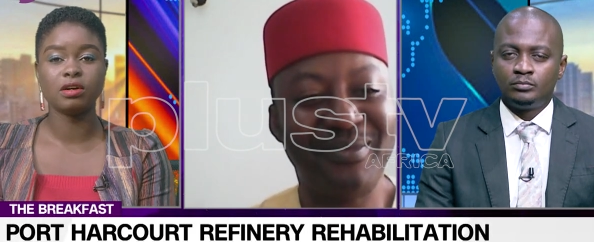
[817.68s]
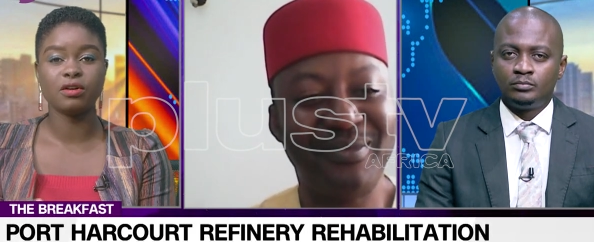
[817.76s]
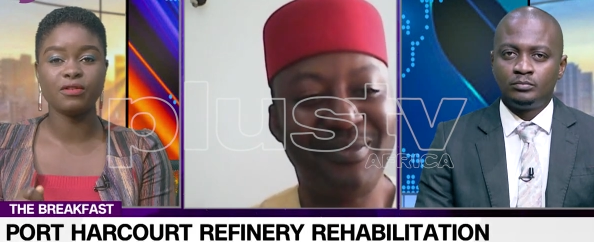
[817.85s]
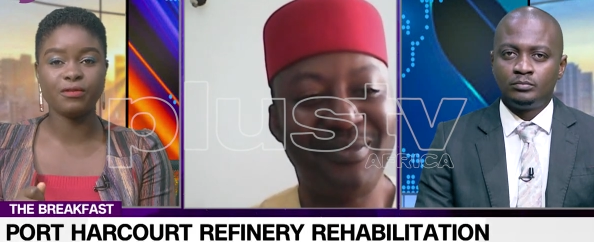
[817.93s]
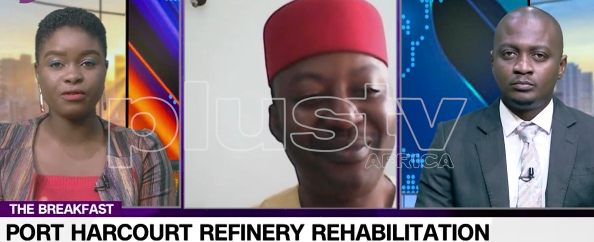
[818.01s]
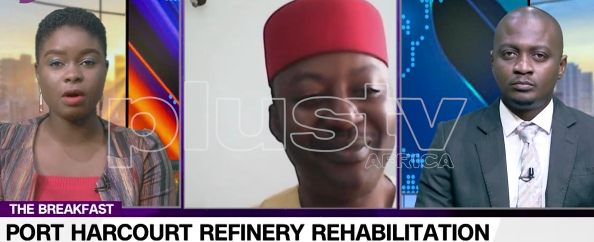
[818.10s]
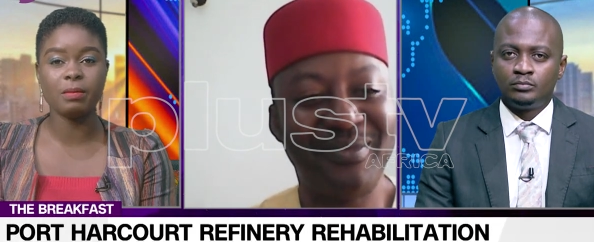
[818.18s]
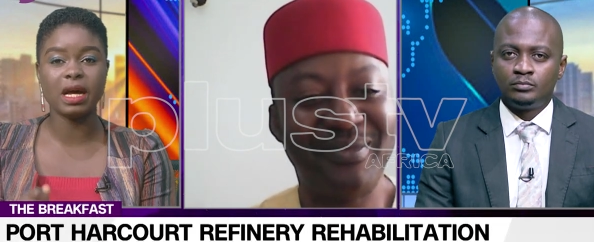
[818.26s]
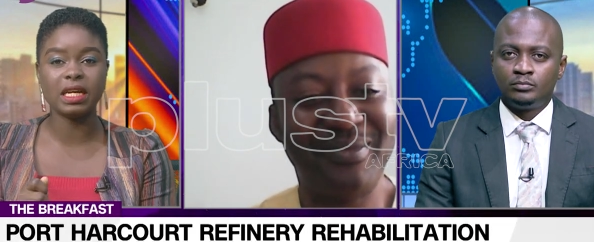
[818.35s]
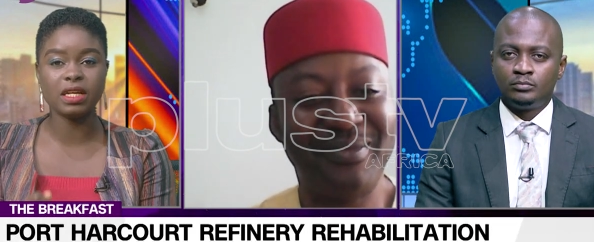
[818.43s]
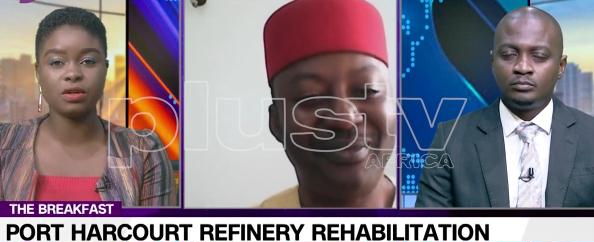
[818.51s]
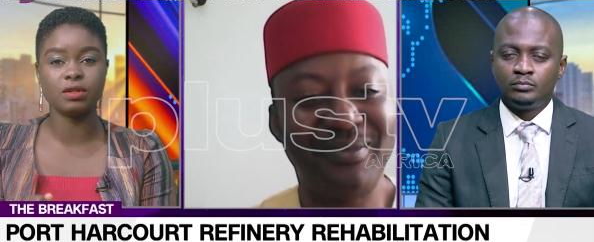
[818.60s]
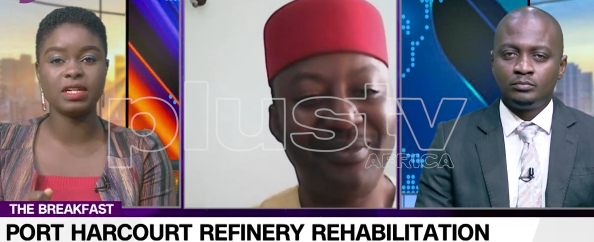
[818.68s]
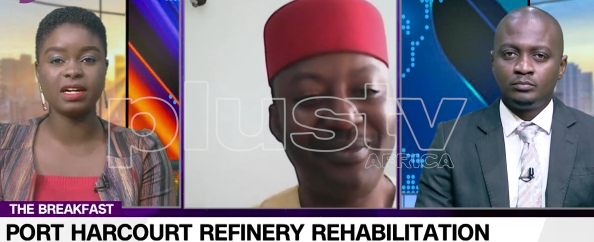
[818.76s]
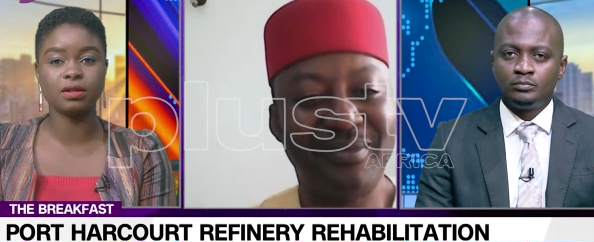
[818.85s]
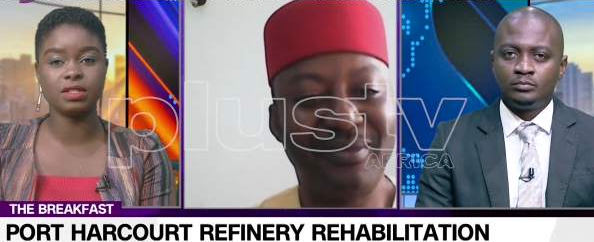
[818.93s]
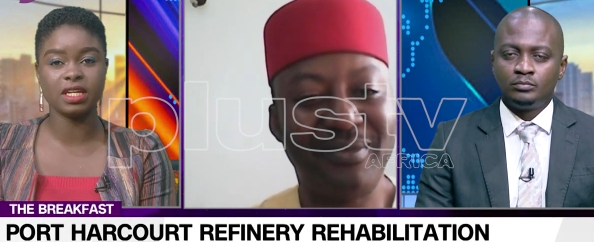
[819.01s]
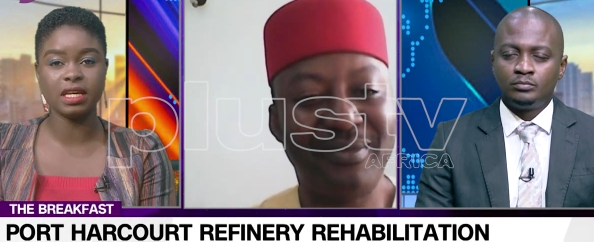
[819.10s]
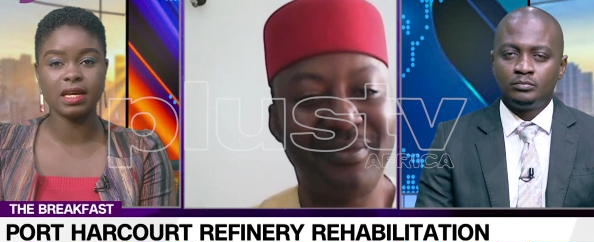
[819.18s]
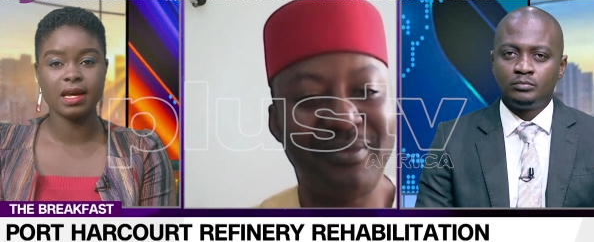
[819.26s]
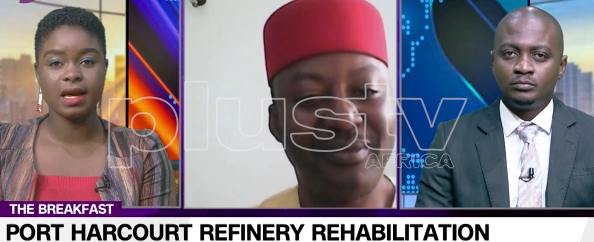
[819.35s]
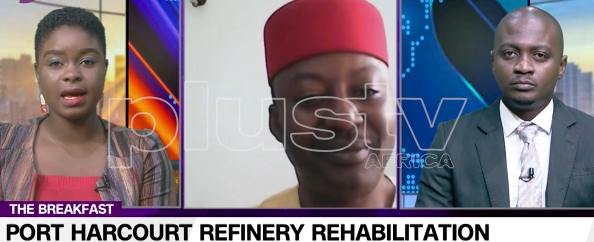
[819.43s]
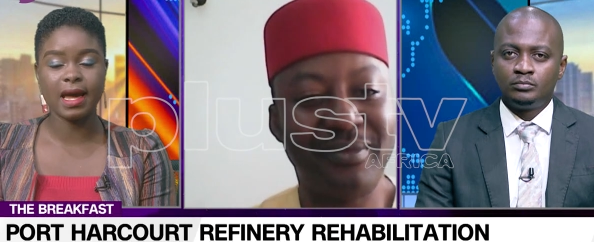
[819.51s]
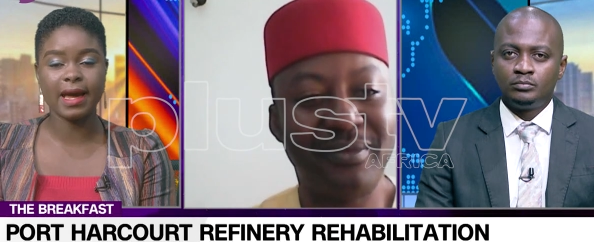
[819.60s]
Speaker 1: from Aliko Dangote
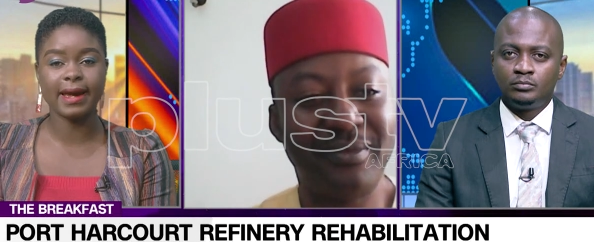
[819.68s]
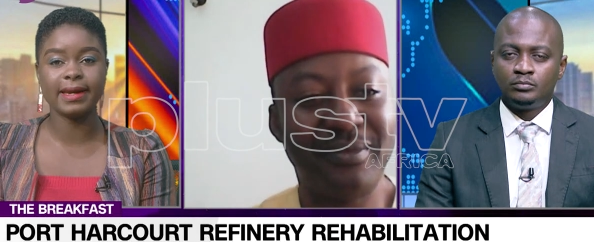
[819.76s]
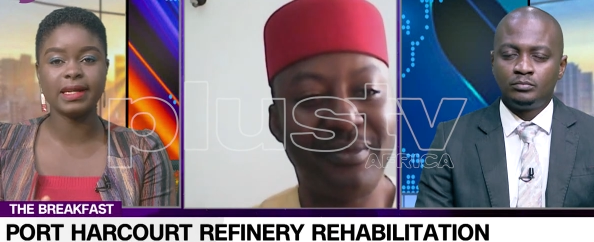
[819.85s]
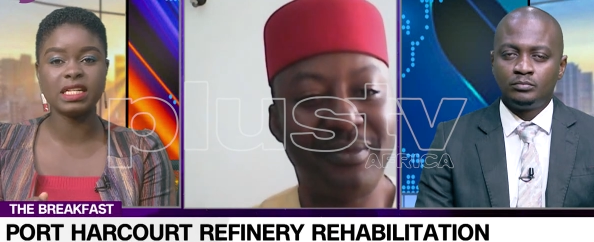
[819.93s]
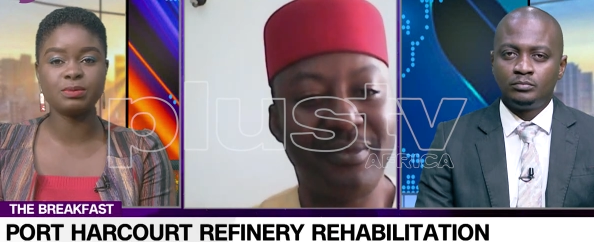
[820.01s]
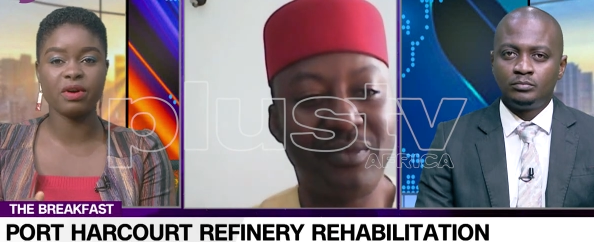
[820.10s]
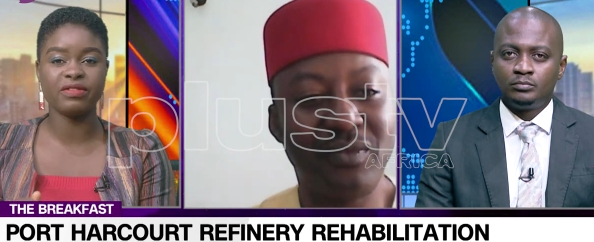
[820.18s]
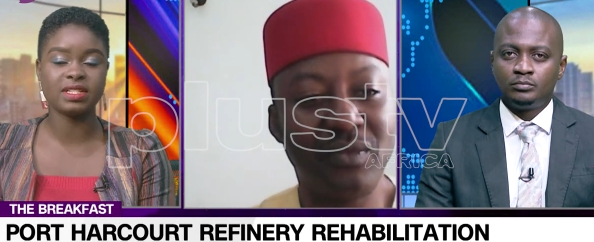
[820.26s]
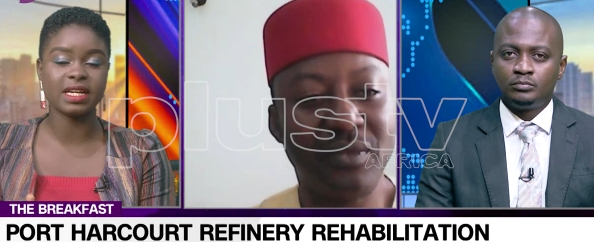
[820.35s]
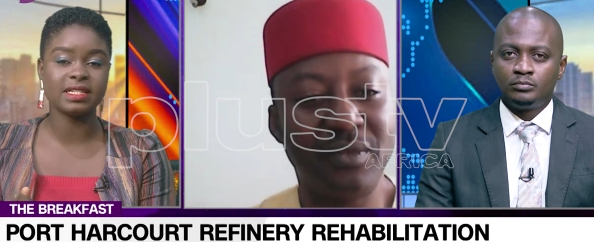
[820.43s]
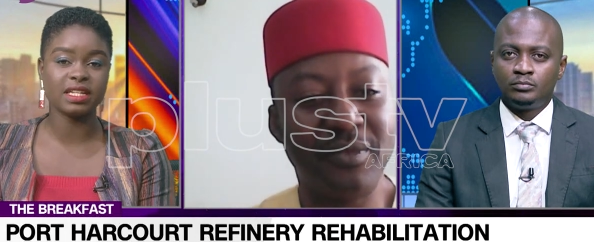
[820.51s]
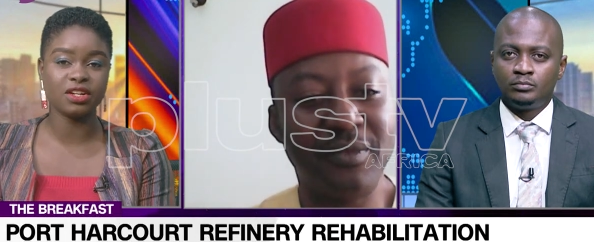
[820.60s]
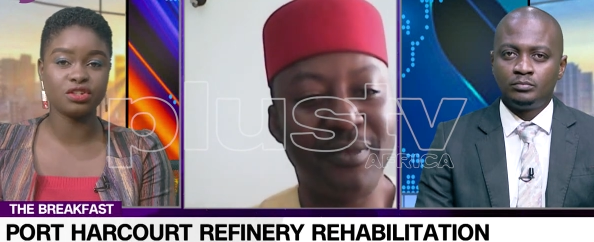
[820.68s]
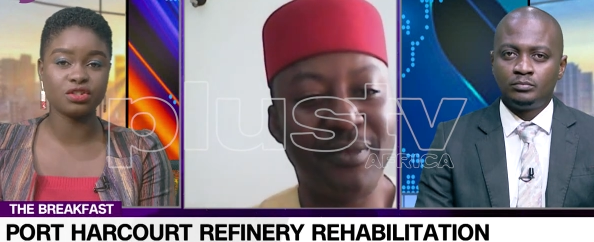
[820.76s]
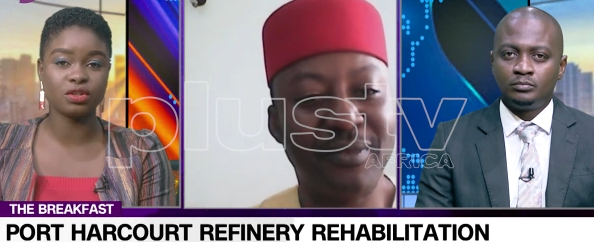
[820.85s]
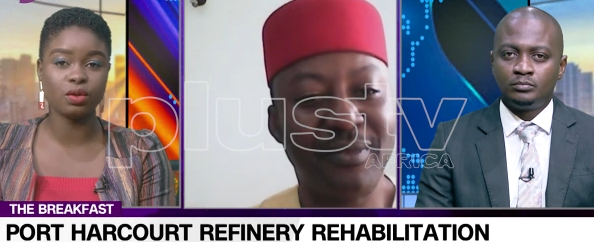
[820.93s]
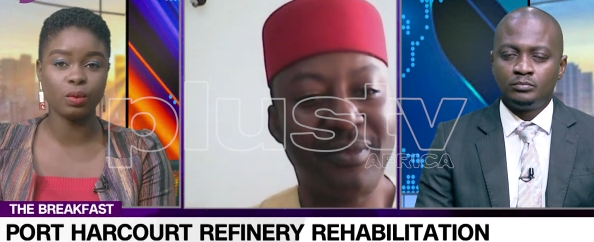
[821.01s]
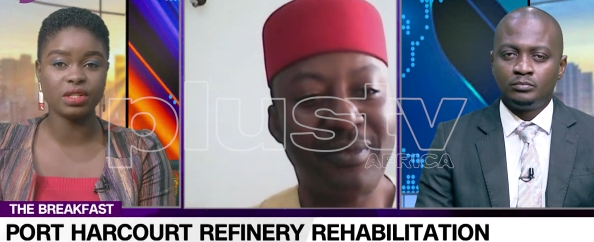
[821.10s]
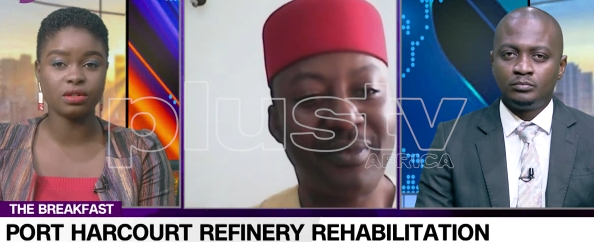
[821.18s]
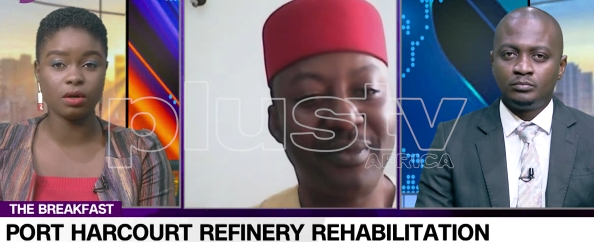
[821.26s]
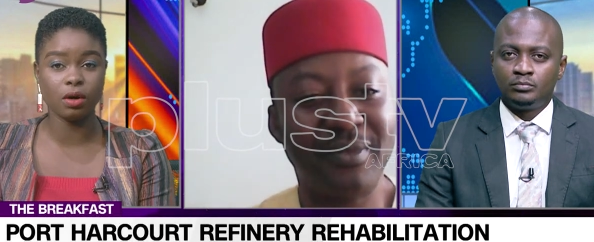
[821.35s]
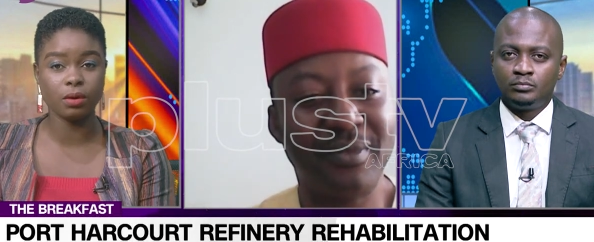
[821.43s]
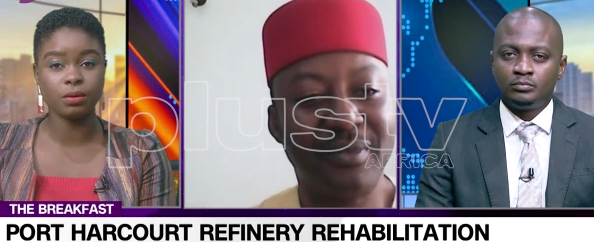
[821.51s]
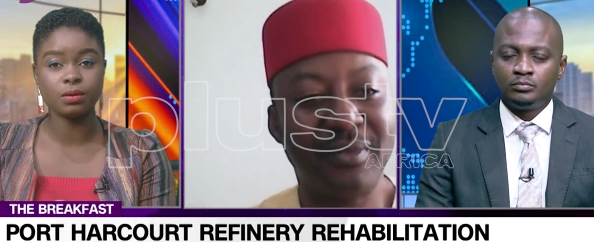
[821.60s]
and is privatization the way to
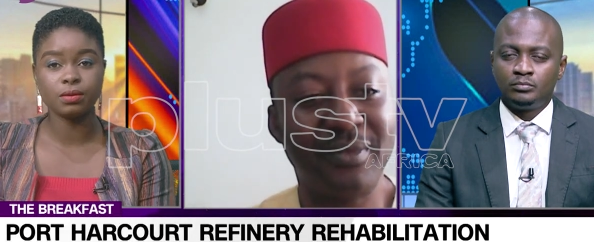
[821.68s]
go?